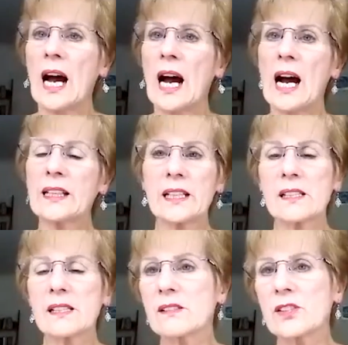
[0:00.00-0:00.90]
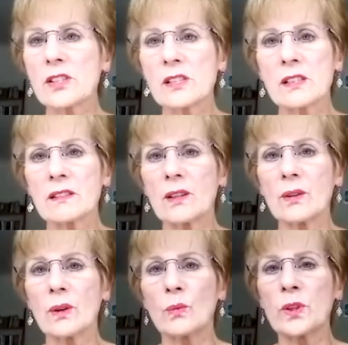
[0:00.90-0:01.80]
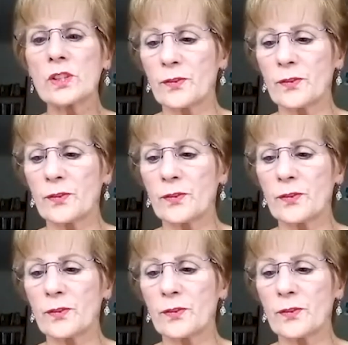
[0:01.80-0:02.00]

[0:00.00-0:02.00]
And it's just wonderful,